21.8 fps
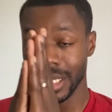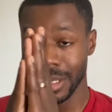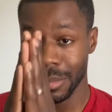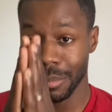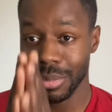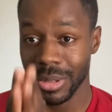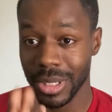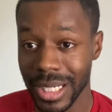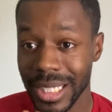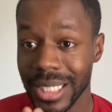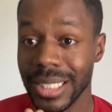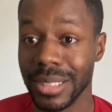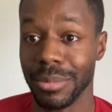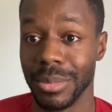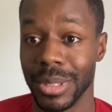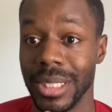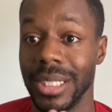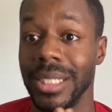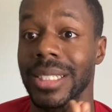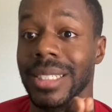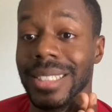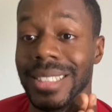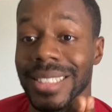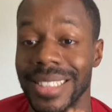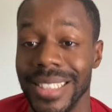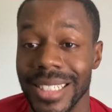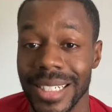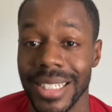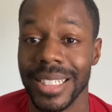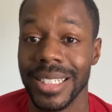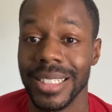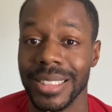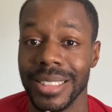placement
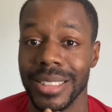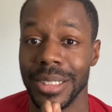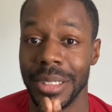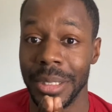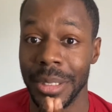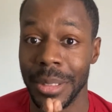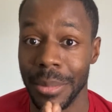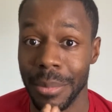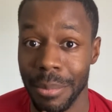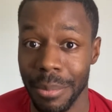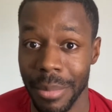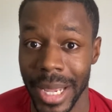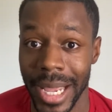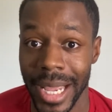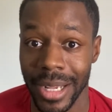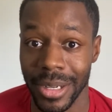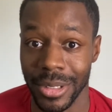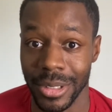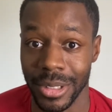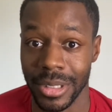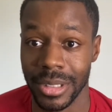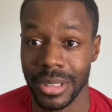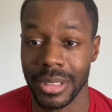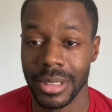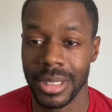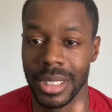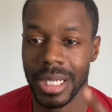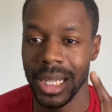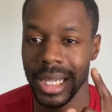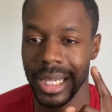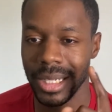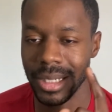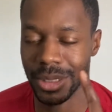does matter.
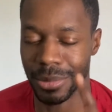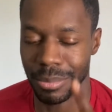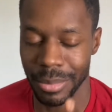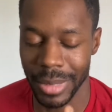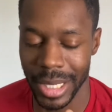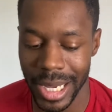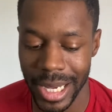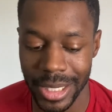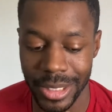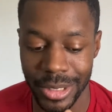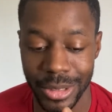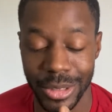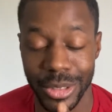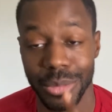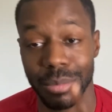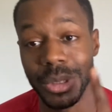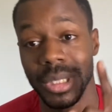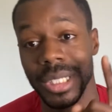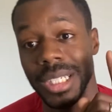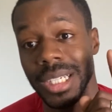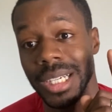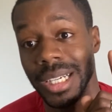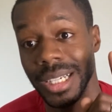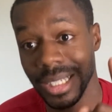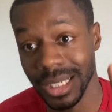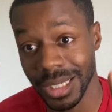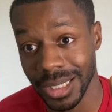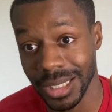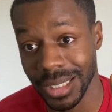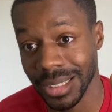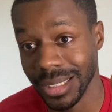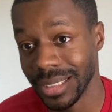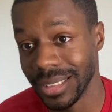It matters
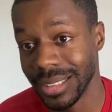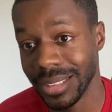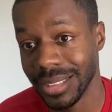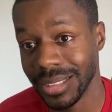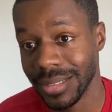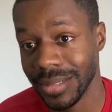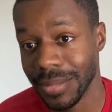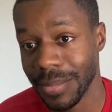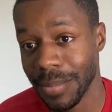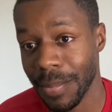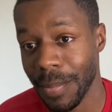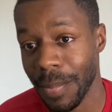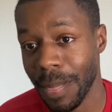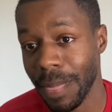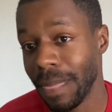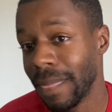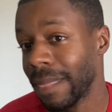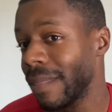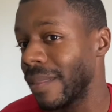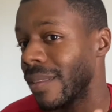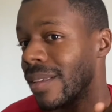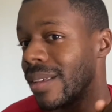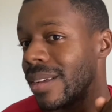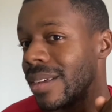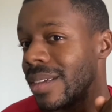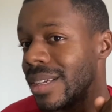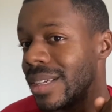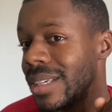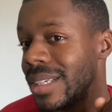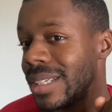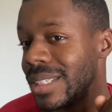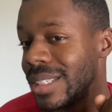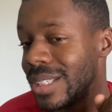because
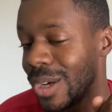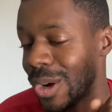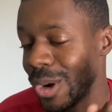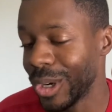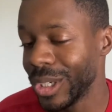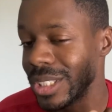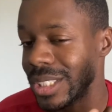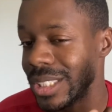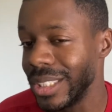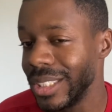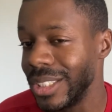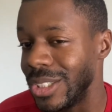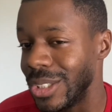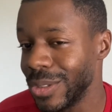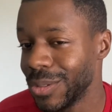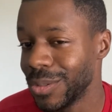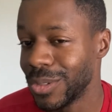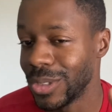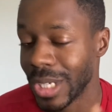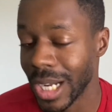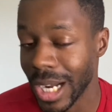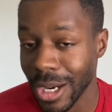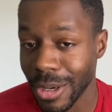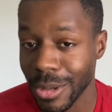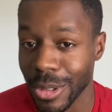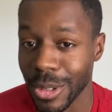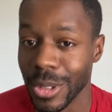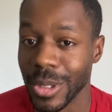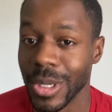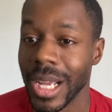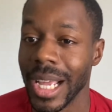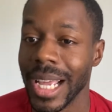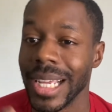the RC drift
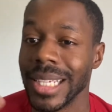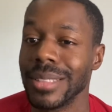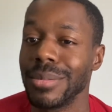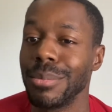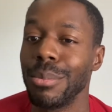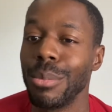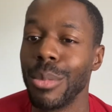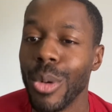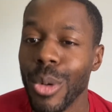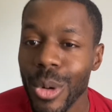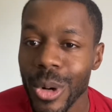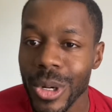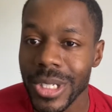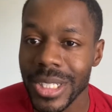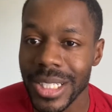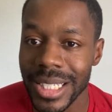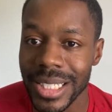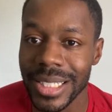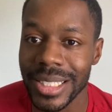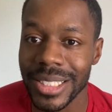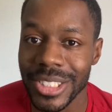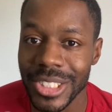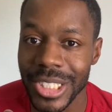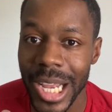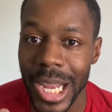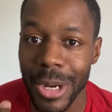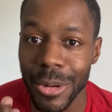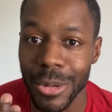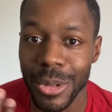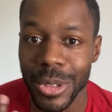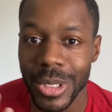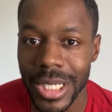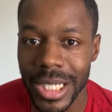gyro has more than a
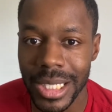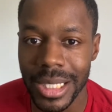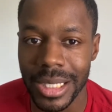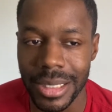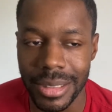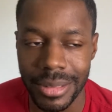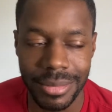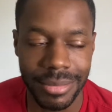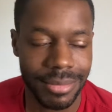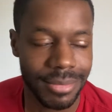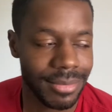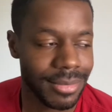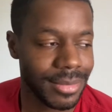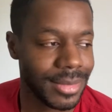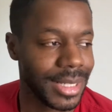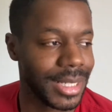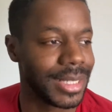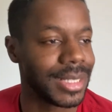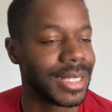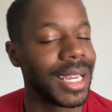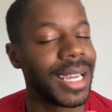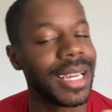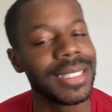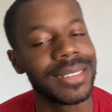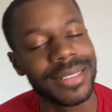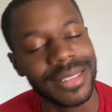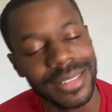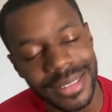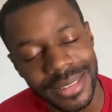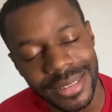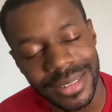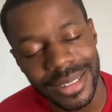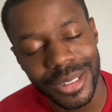gyro in it. It has an
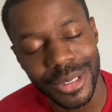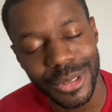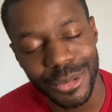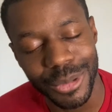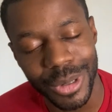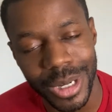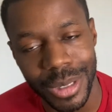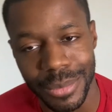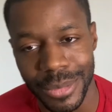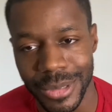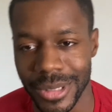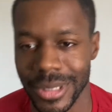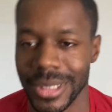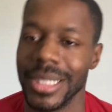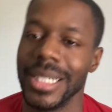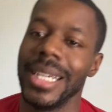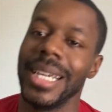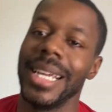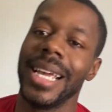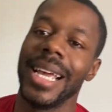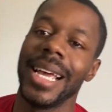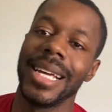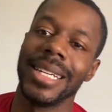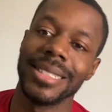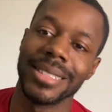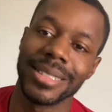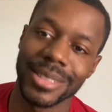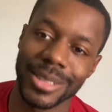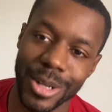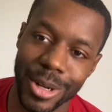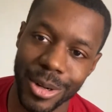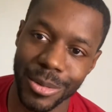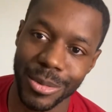accelerometer. It has
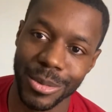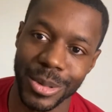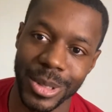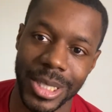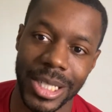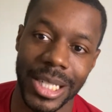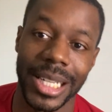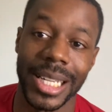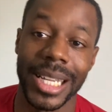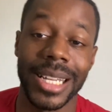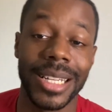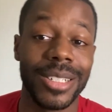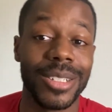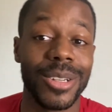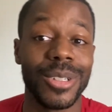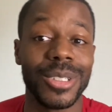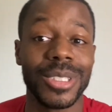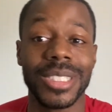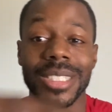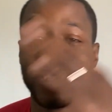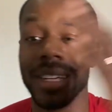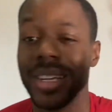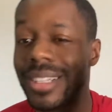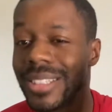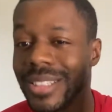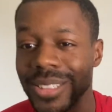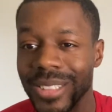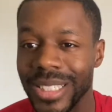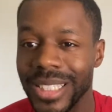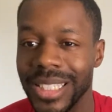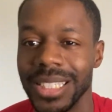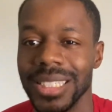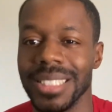software. It had all the other
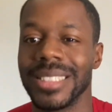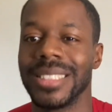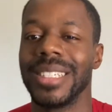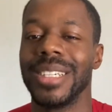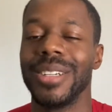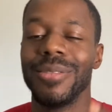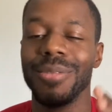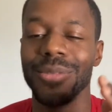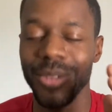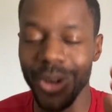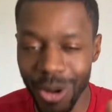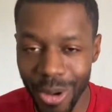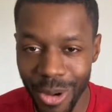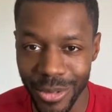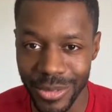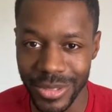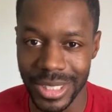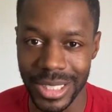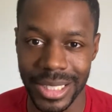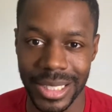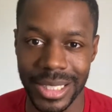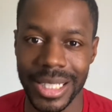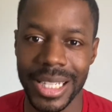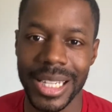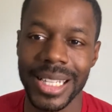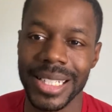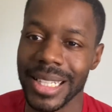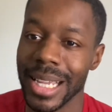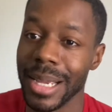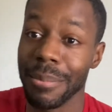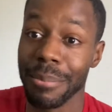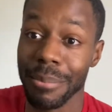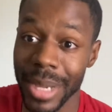things involved in it
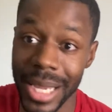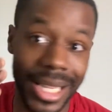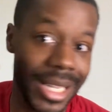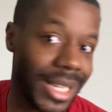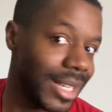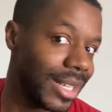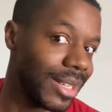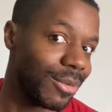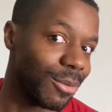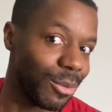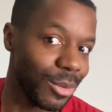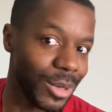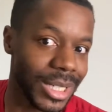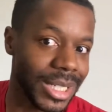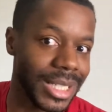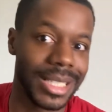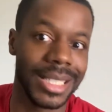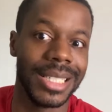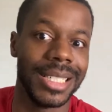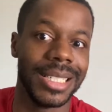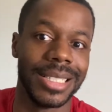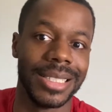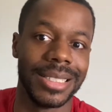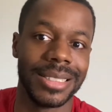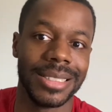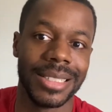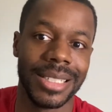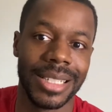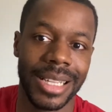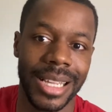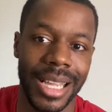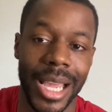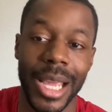that make it what it is,
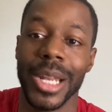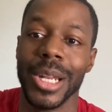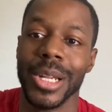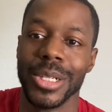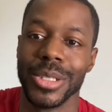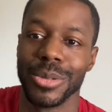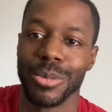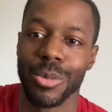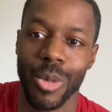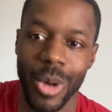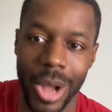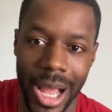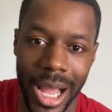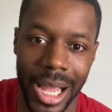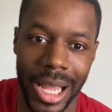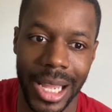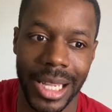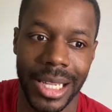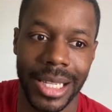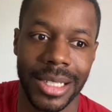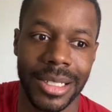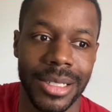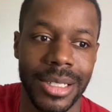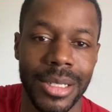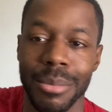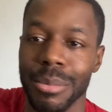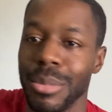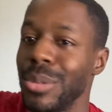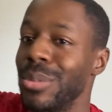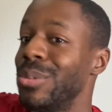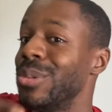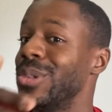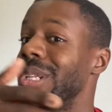and it's why
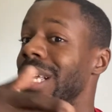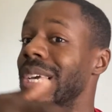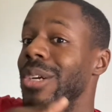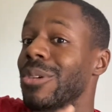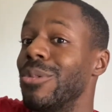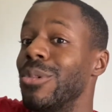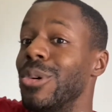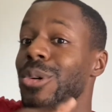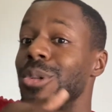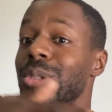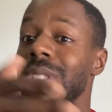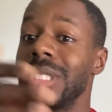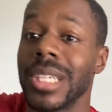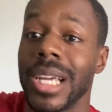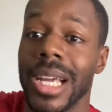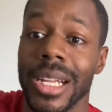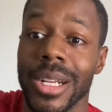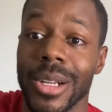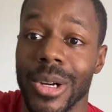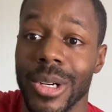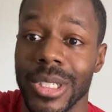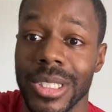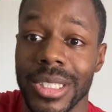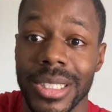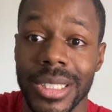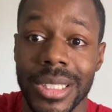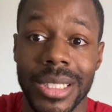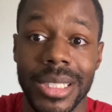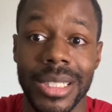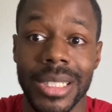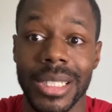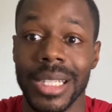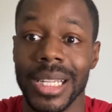people like Roadside
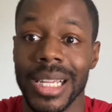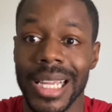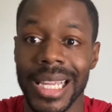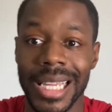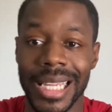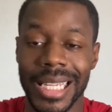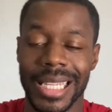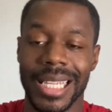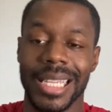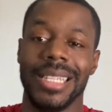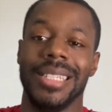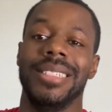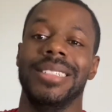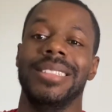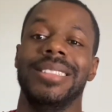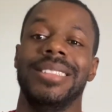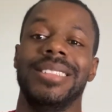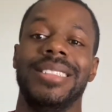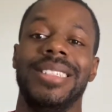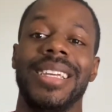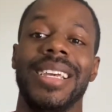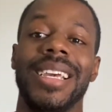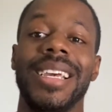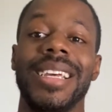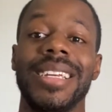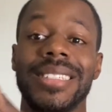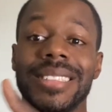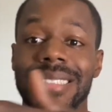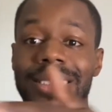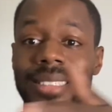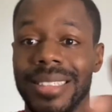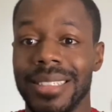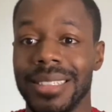RC can
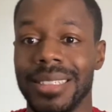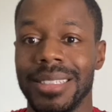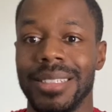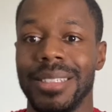test